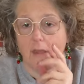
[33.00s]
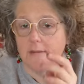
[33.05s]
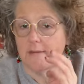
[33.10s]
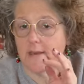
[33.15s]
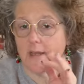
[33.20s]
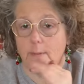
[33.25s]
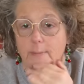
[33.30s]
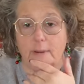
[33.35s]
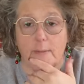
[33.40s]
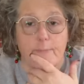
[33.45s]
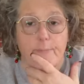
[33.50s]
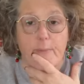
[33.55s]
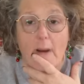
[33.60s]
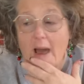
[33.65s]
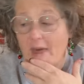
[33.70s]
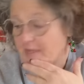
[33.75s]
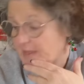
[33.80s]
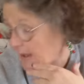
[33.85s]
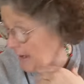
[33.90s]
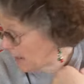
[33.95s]
going to be,
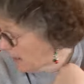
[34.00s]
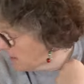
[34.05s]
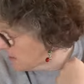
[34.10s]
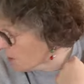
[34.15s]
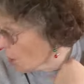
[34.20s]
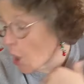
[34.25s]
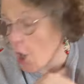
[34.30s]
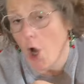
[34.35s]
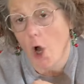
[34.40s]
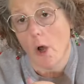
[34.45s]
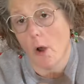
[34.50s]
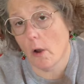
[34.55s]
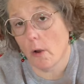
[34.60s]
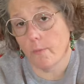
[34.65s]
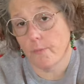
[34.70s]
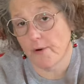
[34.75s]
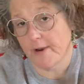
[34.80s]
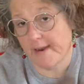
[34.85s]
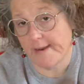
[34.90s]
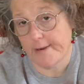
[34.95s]
I think it's all
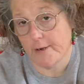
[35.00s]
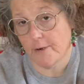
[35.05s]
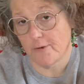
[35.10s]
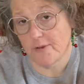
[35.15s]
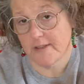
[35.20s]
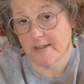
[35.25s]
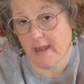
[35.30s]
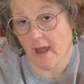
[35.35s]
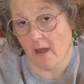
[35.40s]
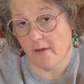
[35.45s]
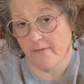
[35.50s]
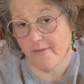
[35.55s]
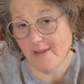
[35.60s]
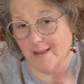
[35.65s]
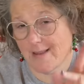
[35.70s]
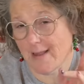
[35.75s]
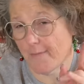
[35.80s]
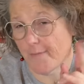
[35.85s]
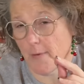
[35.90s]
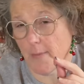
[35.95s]
brand new stuff,
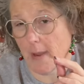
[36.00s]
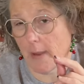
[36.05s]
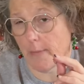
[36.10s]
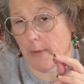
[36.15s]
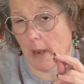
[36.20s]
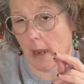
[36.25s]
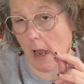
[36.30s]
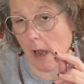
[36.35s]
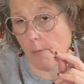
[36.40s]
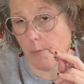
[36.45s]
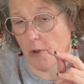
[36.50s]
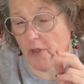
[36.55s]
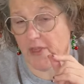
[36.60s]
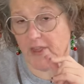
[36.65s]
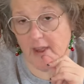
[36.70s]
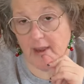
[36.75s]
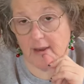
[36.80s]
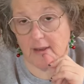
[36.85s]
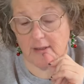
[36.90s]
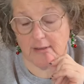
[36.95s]
except for maybe a couple
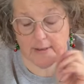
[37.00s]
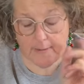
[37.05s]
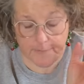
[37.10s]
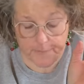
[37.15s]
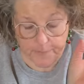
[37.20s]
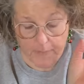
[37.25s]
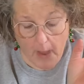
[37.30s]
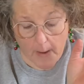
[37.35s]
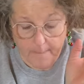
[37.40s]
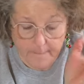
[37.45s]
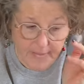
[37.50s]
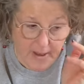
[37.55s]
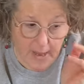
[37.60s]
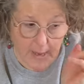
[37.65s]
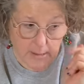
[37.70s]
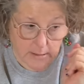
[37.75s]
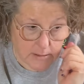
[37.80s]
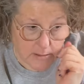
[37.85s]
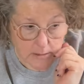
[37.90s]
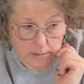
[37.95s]
things.
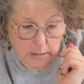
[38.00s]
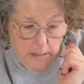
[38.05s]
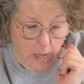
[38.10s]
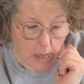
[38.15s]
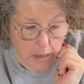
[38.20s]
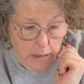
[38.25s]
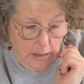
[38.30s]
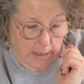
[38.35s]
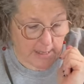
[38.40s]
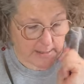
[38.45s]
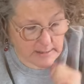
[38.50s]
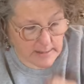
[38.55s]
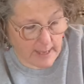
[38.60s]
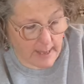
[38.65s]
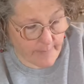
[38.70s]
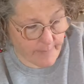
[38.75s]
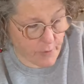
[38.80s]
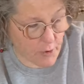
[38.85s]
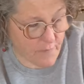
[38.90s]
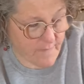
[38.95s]
But let's
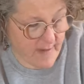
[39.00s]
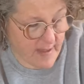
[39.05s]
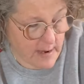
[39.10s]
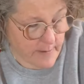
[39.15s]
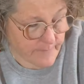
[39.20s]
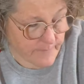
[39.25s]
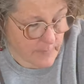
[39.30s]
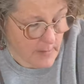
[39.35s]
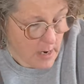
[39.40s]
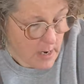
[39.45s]
get moving.